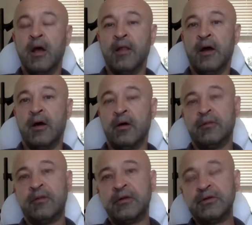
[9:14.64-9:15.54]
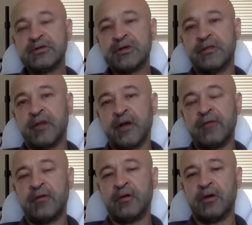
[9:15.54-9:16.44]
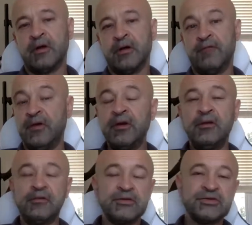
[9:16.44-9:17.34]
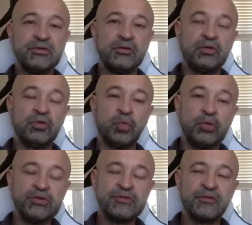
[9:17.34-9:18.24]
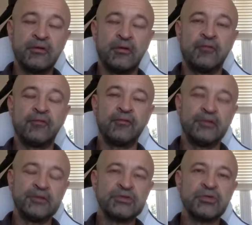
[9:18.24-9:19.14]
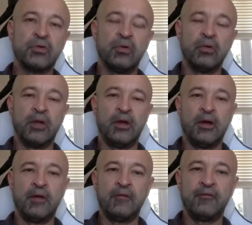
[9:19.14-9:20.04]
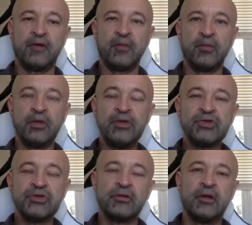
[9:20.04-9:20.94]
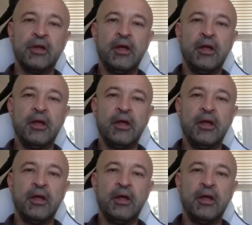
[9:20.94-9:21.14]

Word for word: Now, there is another uh, very interesting twist of this whole uh, formulation,